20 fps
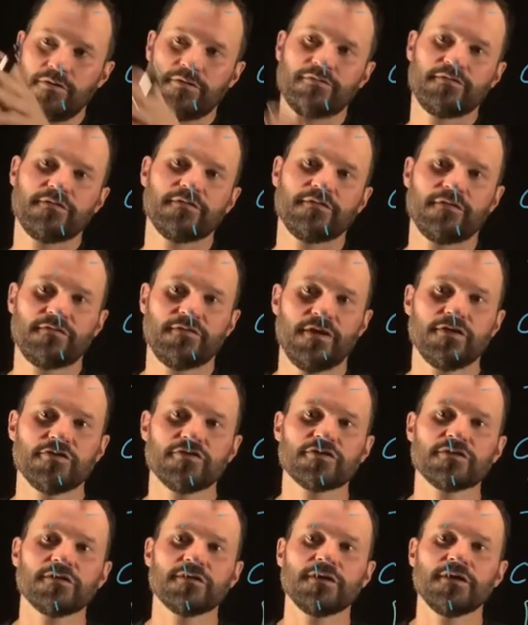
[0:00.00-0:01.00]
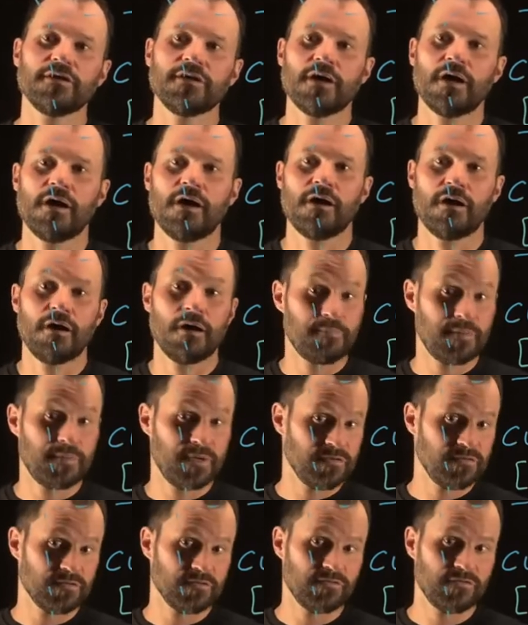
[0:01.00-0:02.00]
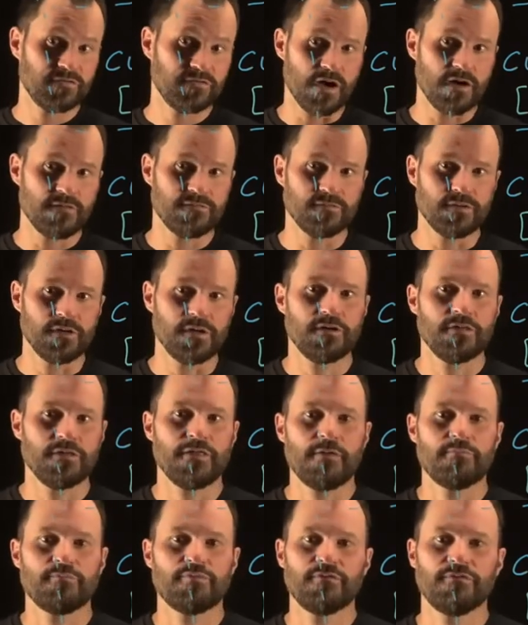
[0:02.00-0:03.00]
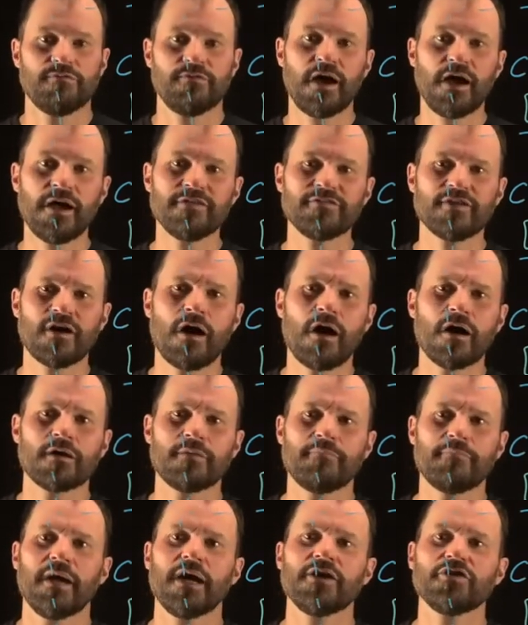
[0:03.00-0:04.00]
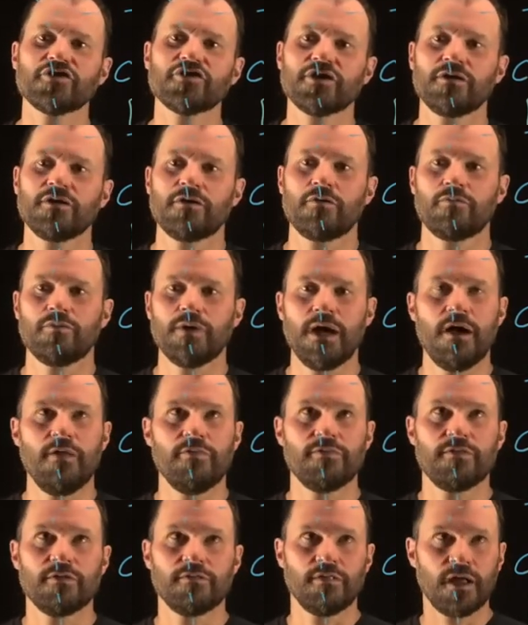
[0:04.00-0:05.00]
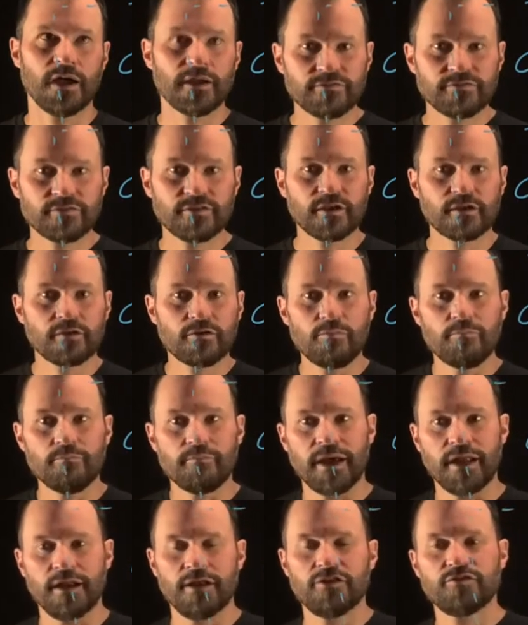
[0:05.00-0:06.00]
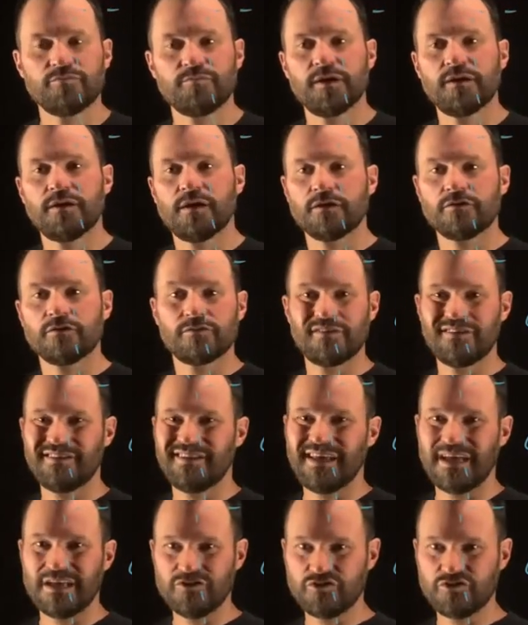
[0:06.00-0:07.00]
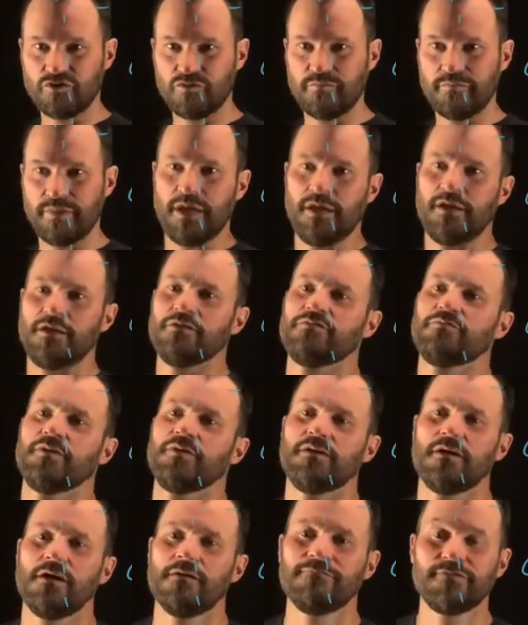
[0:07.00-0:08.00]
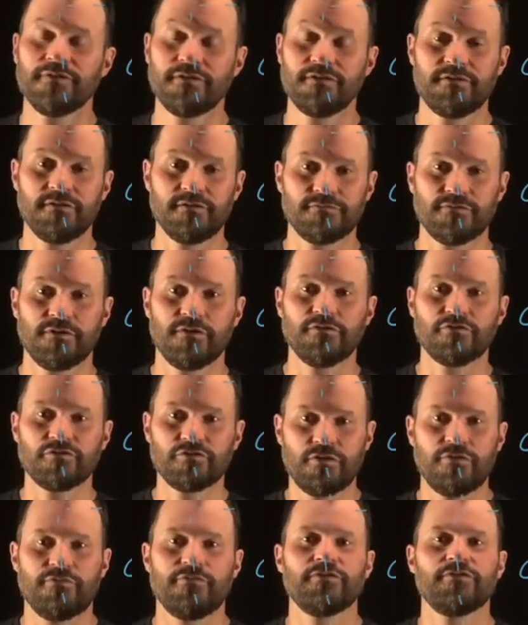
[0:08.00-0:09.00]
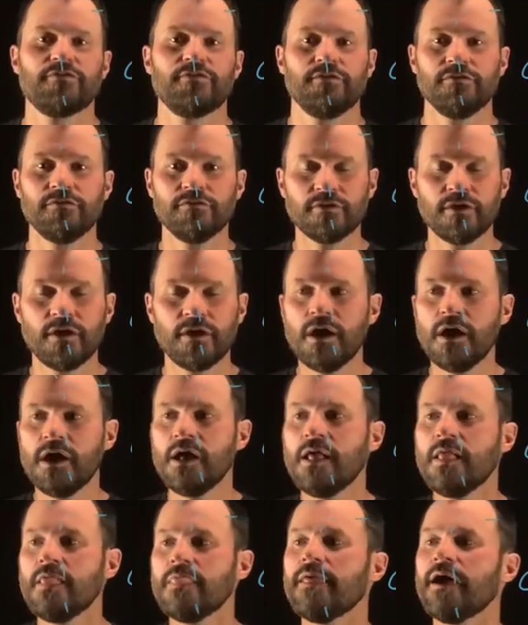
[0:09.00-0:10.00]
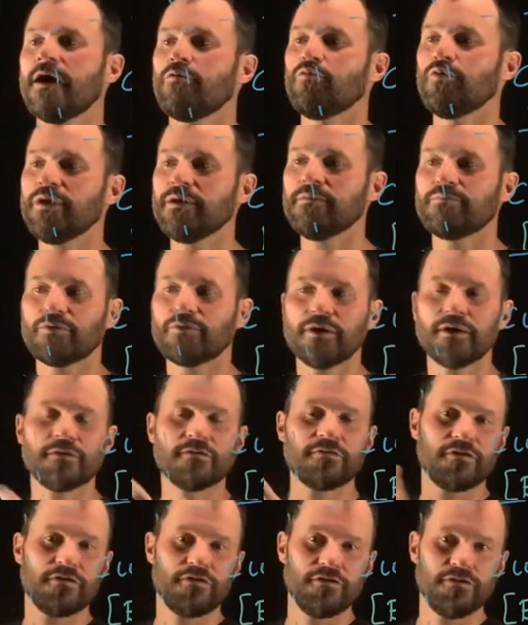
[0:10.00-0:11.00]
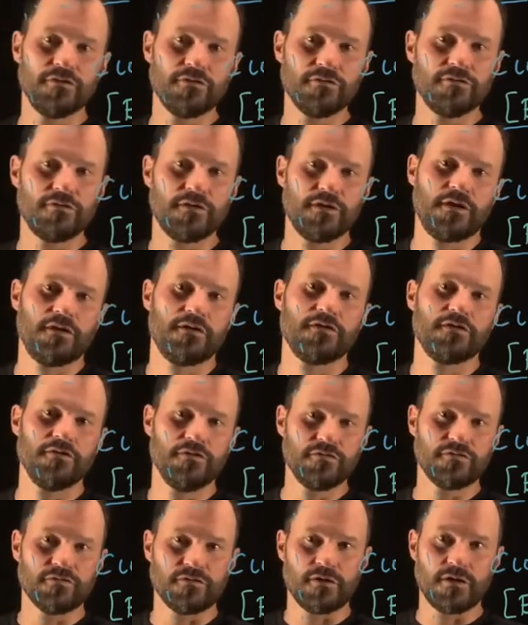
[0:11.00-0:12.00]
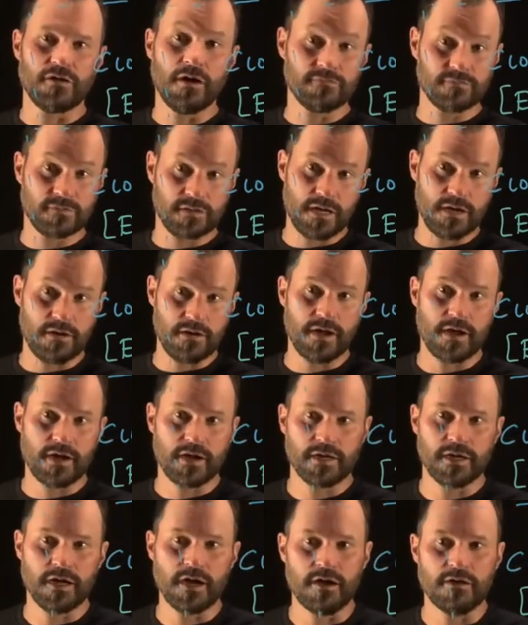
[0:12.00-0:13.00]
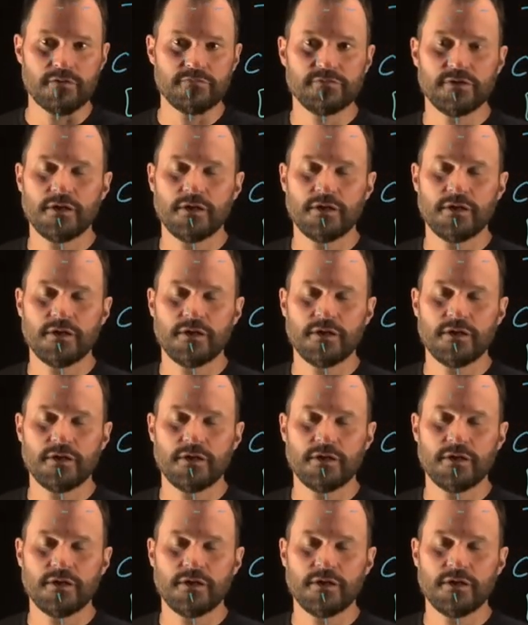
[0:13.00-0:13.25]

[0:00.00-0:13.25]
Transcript: is essentially a piece of software that provides automation around the lifecycle management and credential management of the different services that we bring to you, the end user of cloud.gov,